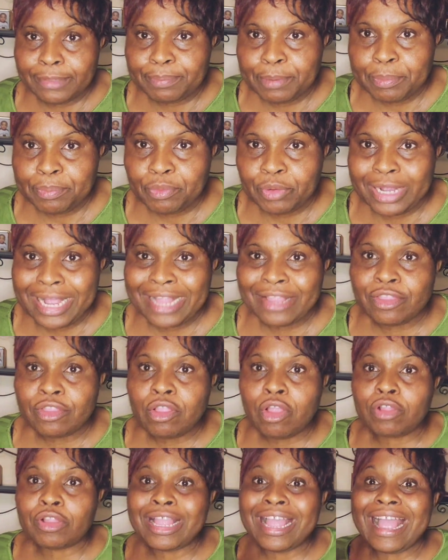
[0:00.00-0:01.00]
people
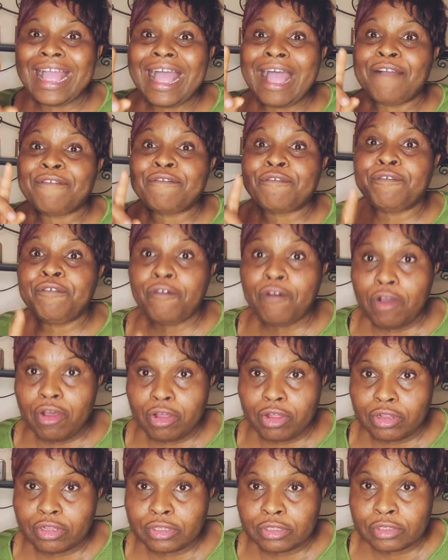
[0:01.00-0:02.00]
cannot
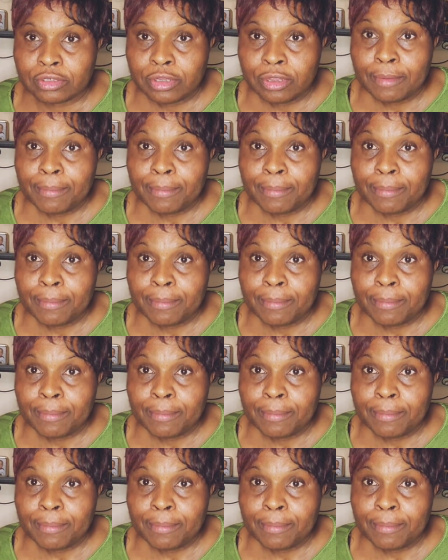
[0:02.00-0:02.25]
afford